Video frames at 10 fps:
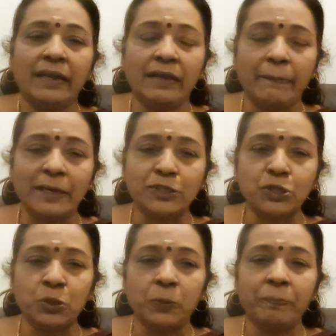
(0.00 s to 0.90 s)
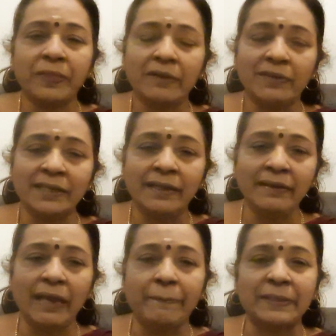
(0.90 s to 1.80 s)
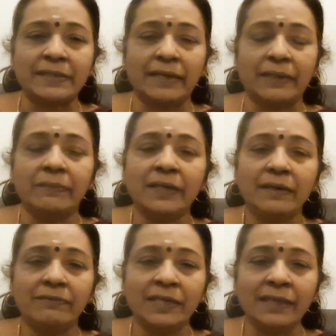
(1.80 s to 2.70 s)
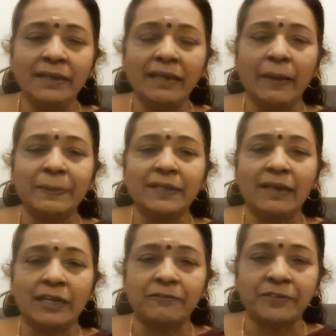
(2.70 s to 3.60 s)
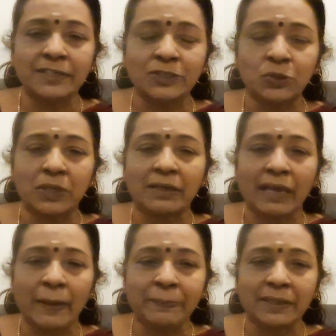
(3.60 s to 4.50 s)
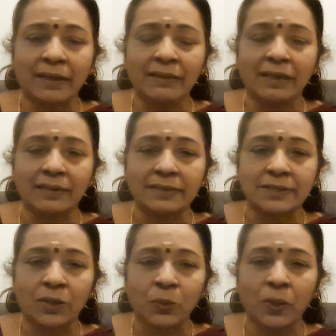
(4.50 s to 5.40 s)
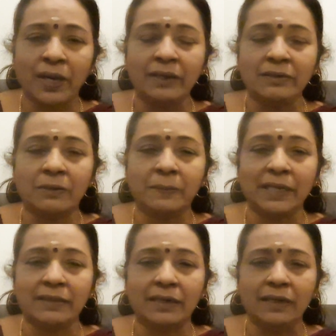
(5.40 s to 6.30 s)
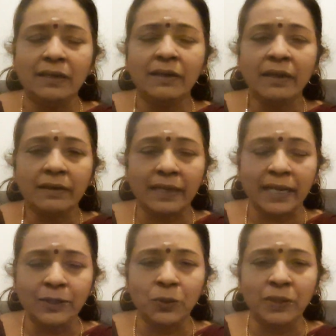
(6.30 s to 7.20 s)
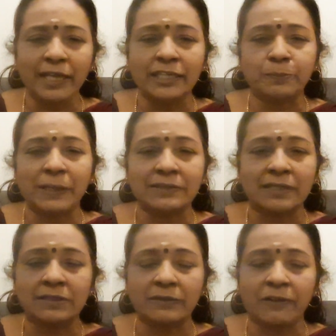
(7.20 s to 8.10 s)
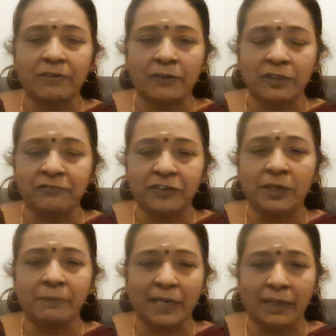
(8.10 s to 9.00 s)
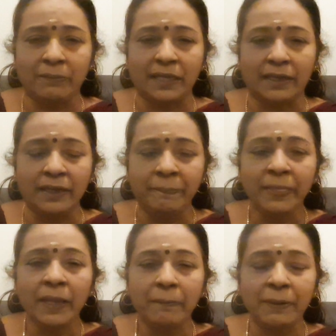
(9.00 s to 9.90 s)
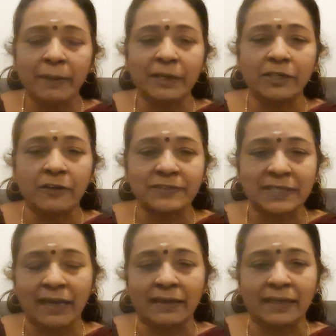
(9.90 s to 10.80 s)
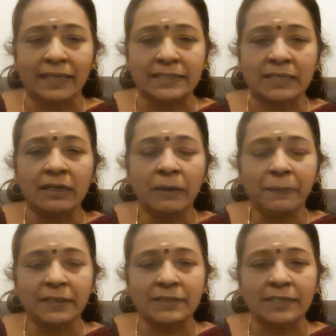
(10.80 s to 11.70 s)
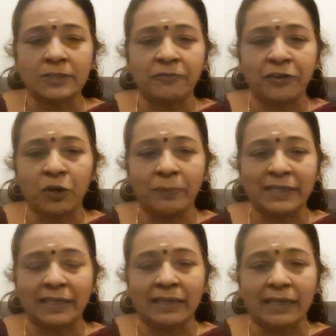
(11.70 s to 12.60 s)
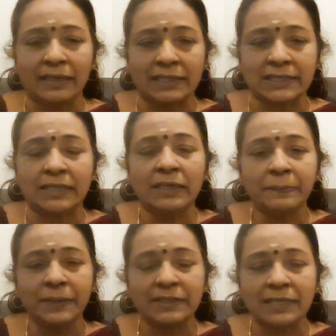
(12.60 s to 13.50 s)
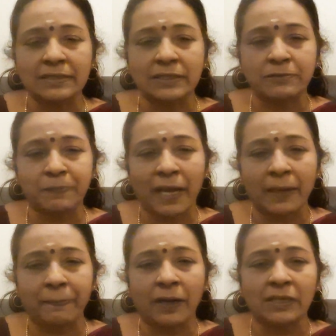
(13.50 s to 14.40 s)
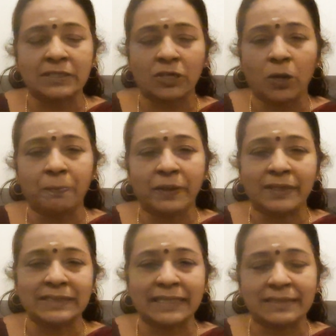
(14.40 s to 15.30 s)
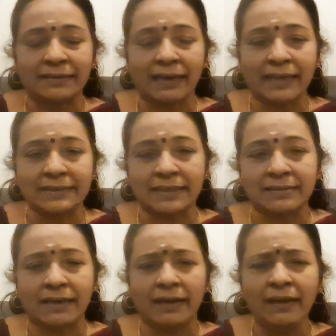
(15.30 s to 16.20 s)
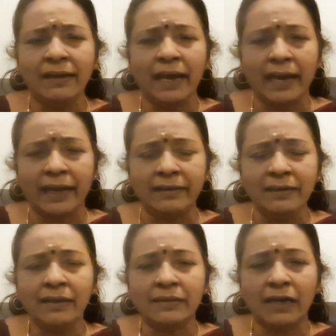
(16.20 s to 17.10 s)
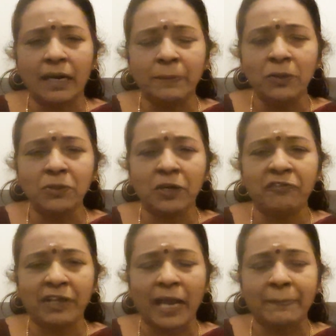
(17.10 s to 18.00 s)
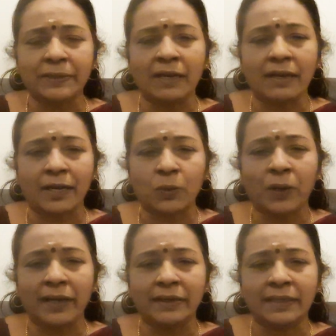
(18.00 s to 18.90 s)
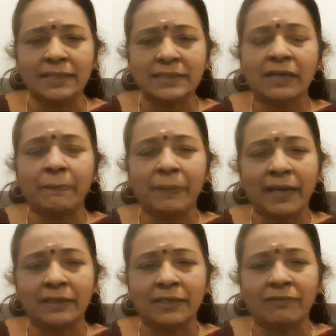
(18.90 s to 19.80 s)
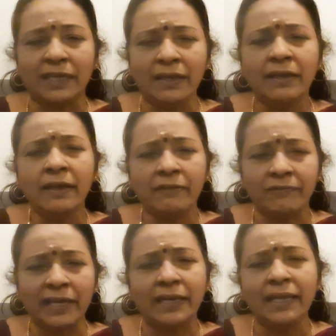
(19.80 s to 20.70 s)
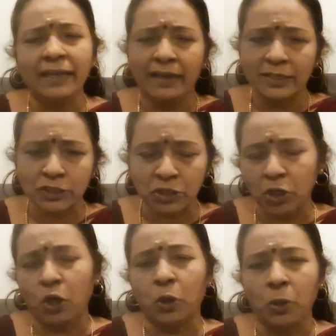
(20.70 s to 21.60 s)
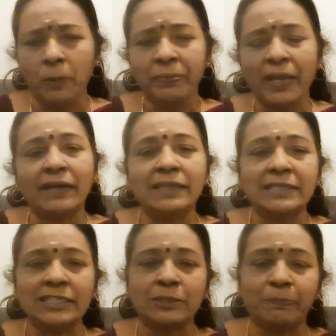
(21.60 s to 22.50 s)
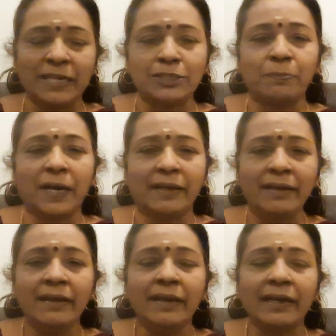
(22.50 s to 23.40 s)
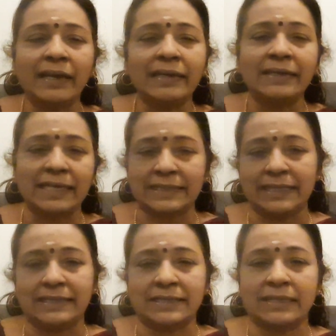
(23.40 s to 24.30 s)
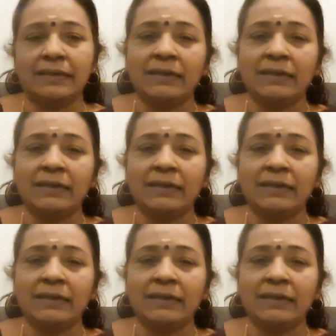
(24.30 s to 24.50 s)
Number 2, working capital. Working capital refers to the capital that is required to meet the day-to-day expenses of the firm, namely payment of salaries, purchase of raw materials, purchase of spare parts, components, etc. And the amount of capital required is comparatively very slow, and this is met by current assets.